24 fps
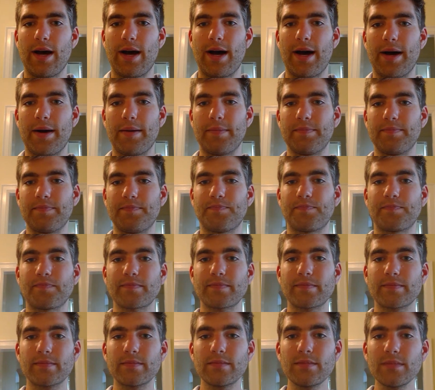
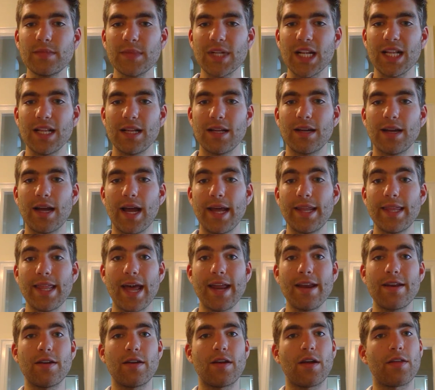And
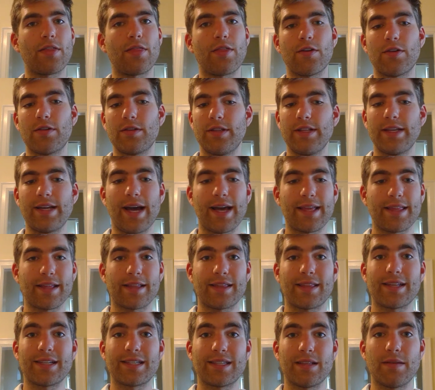then thirdly, I
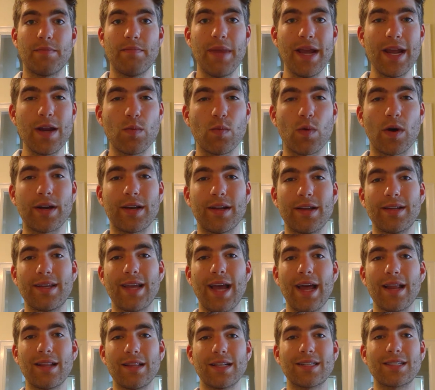think this is the main one.
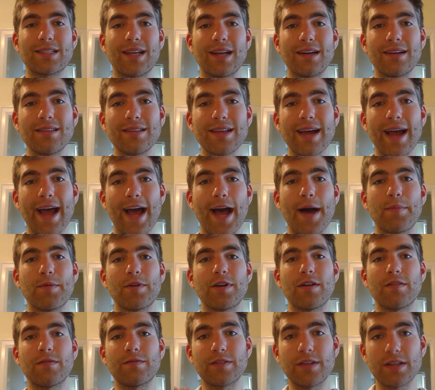Let's get in the
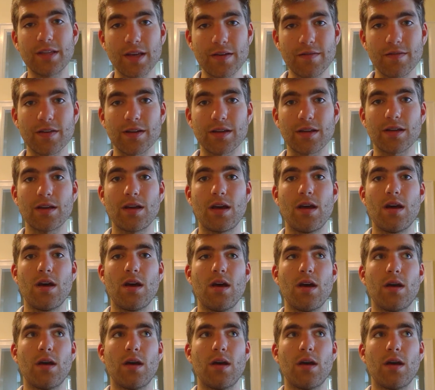habit of giving.